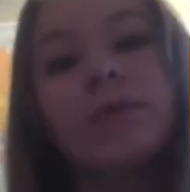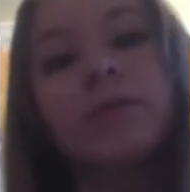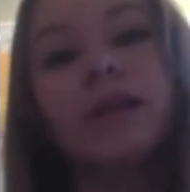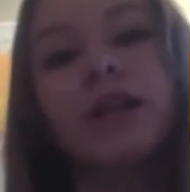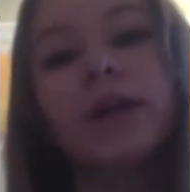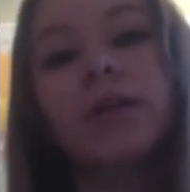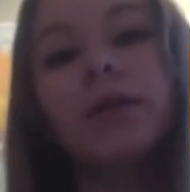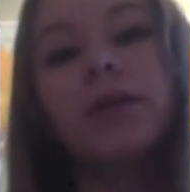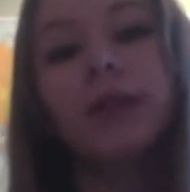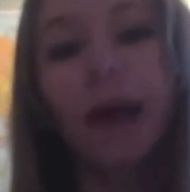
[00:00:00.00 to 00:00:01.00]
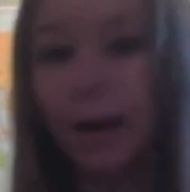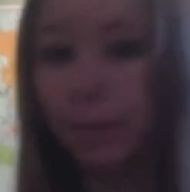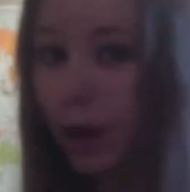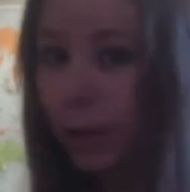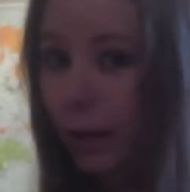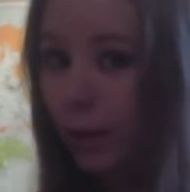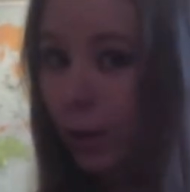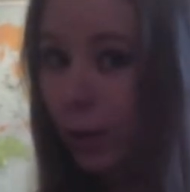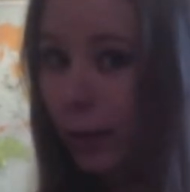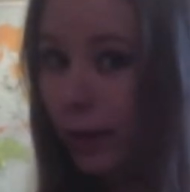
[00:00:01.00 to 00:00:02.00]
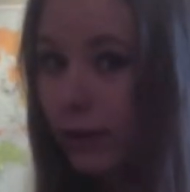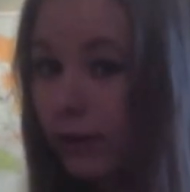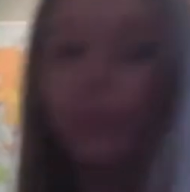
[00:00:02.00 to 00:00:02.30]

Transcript: to my channel. I'm Combat Wombat.